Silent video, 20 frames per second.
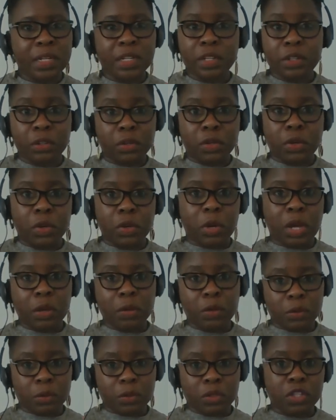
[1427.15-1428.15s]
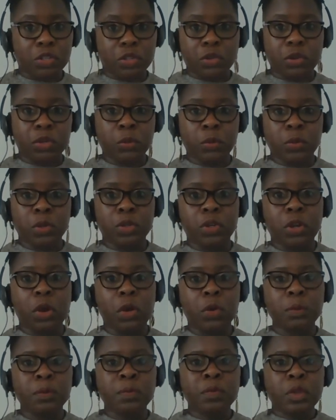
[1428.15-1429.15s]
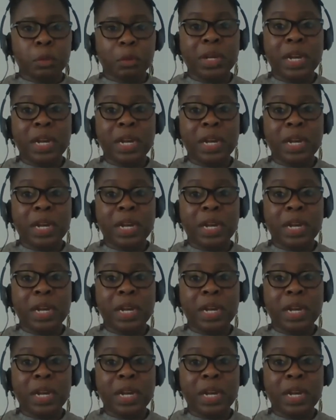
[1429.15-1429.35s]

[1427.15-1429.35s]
I didn't know how the story would go,